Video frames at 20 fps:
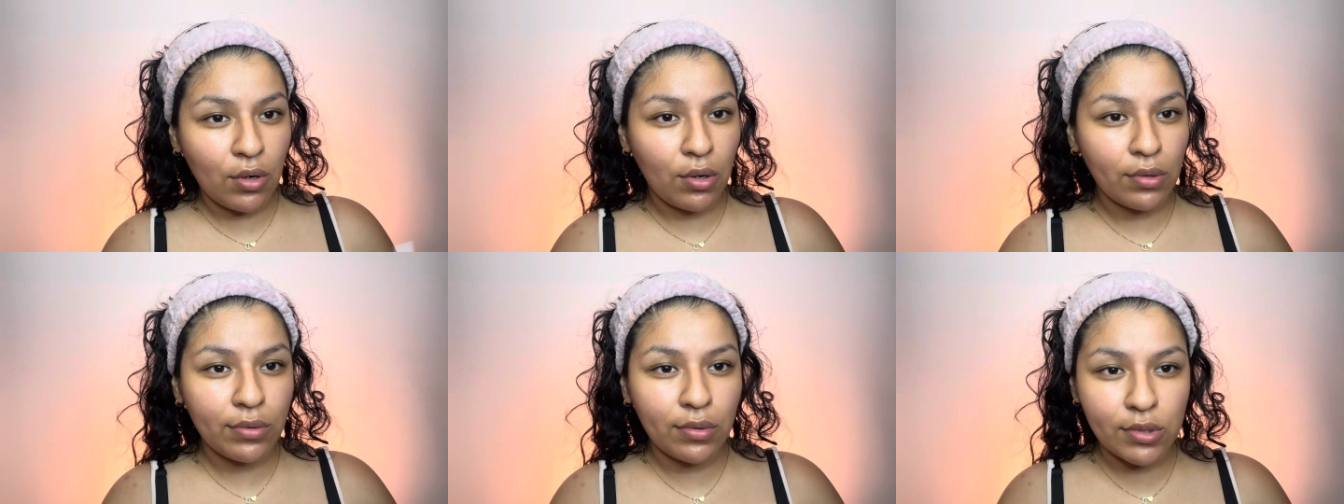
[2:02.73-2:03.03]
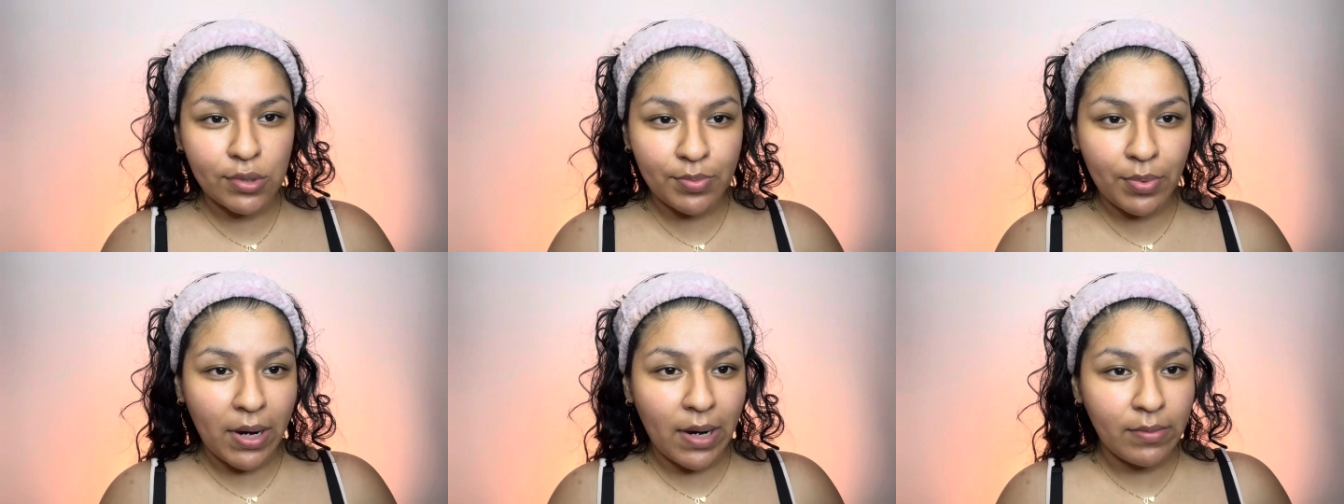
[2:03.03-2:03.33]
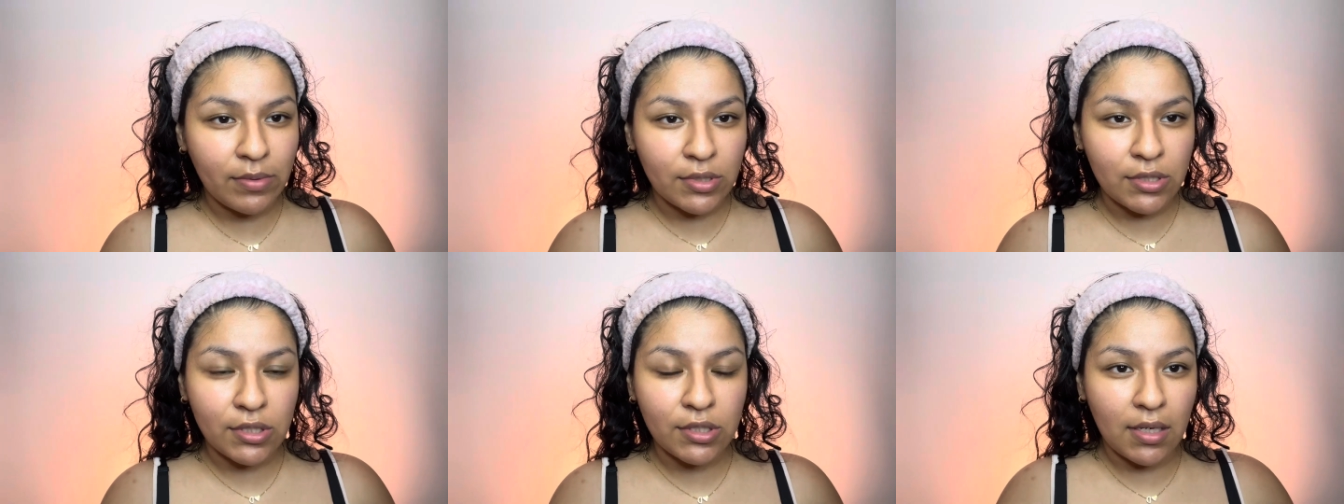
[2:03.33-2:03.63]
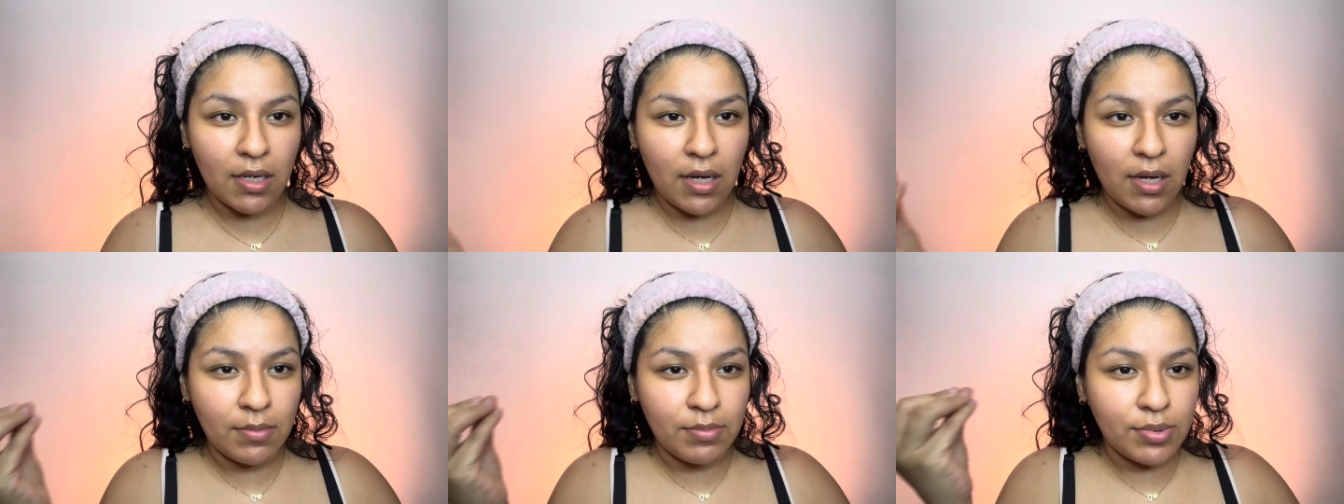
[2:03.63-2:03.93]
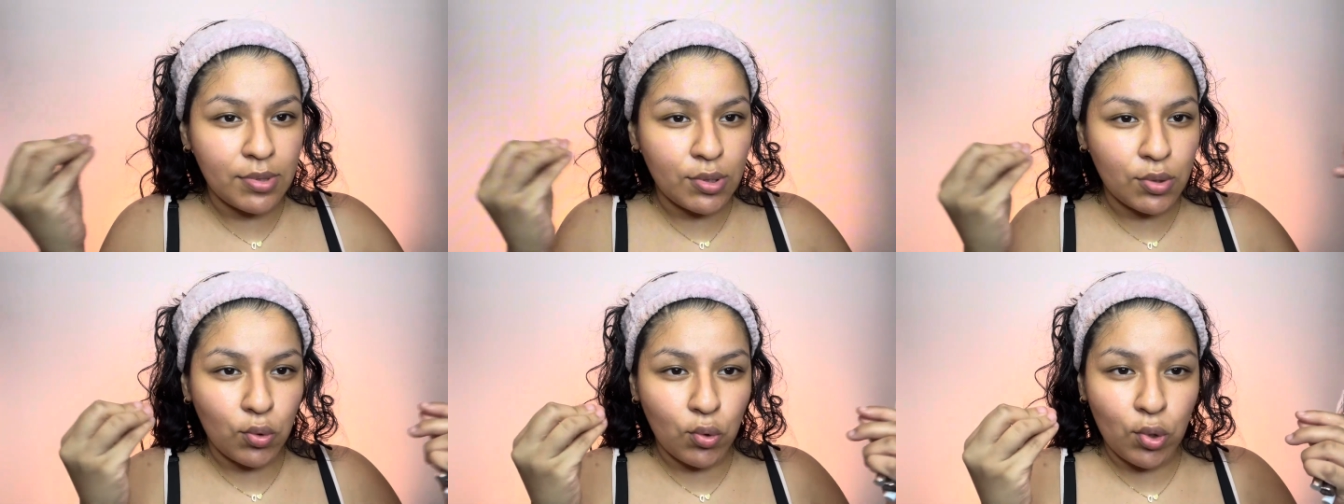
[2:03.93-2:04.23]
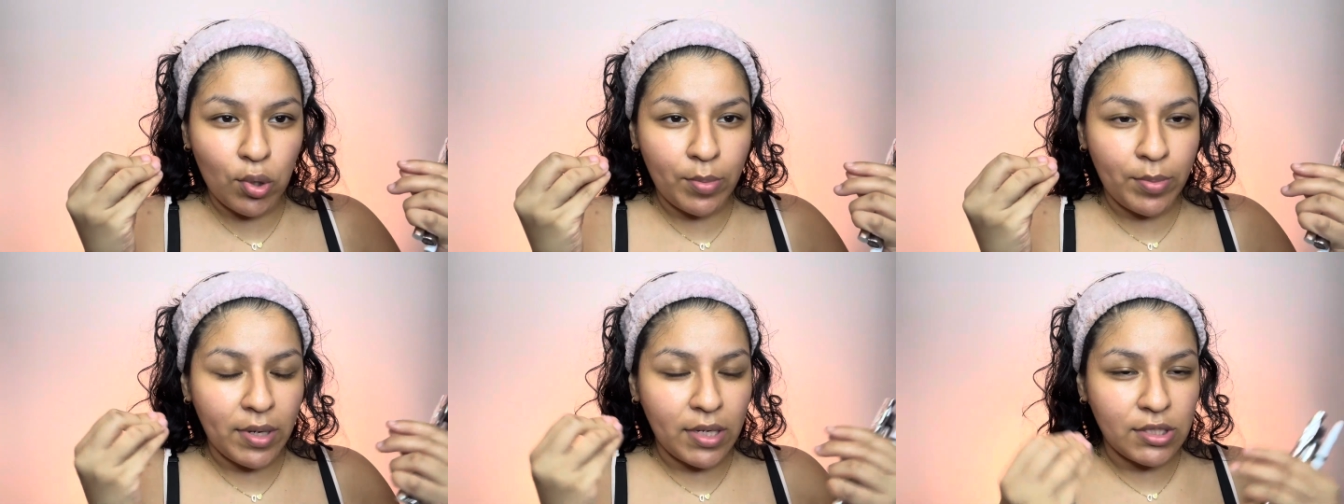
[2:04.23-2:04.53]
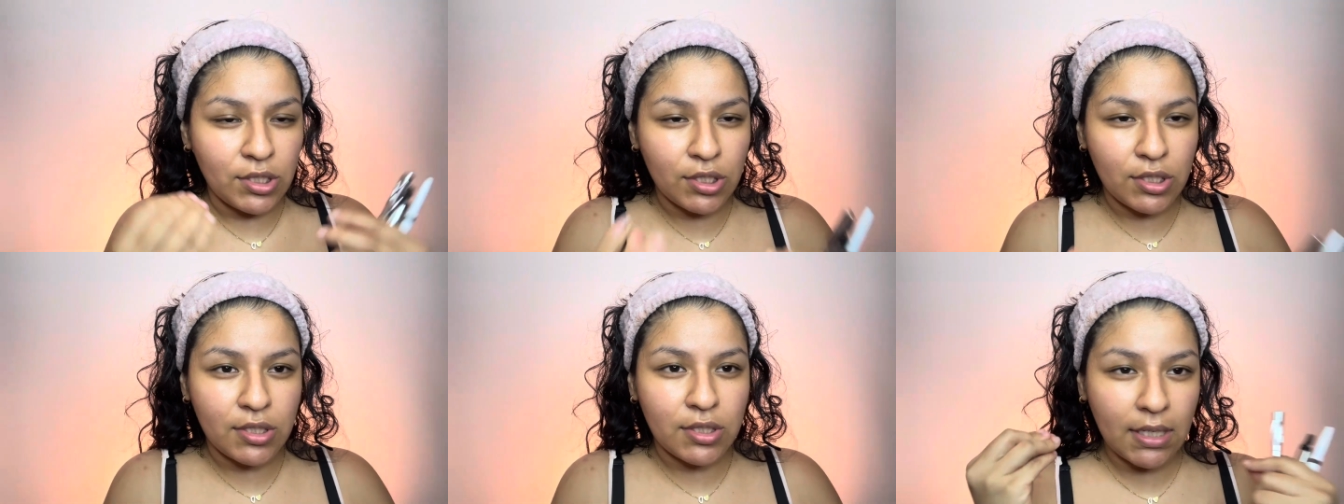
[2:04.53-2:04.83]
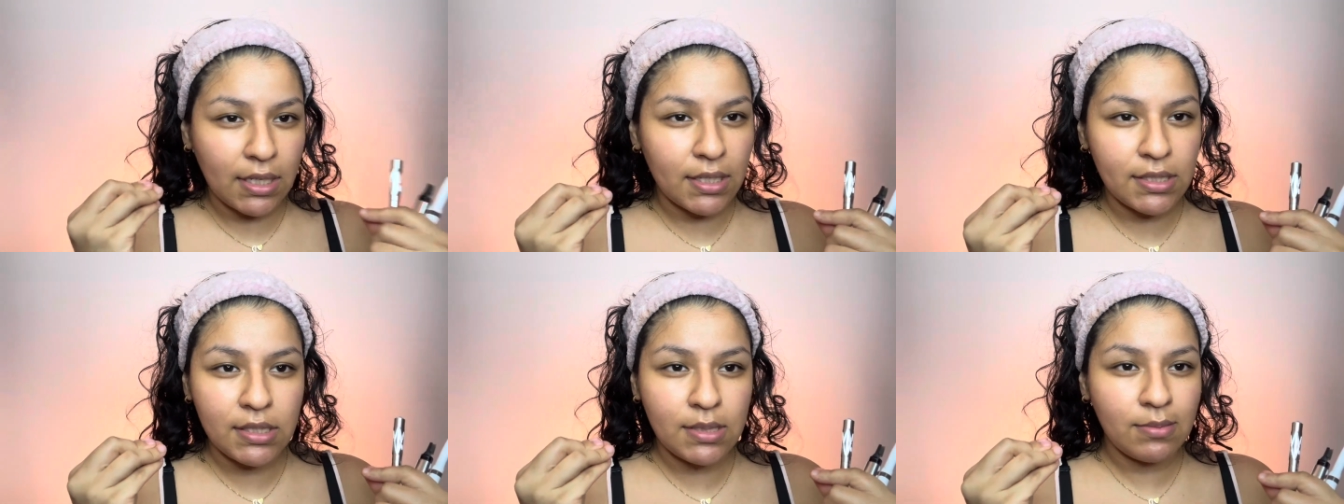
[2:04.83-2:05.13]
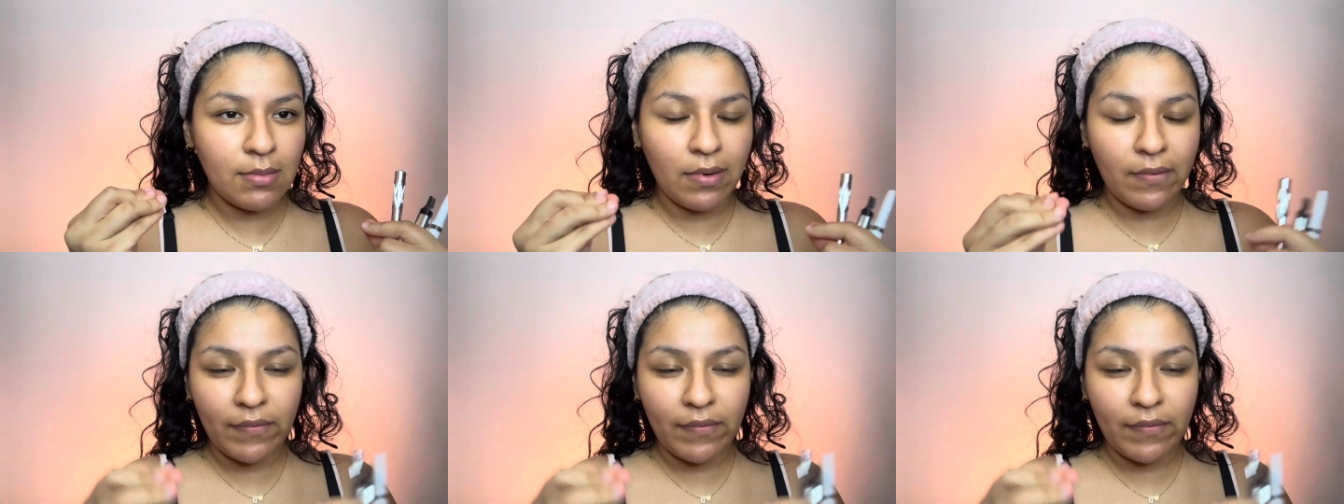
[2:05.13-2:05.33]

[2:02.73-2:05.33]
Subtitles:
those primers absorb and just stick into my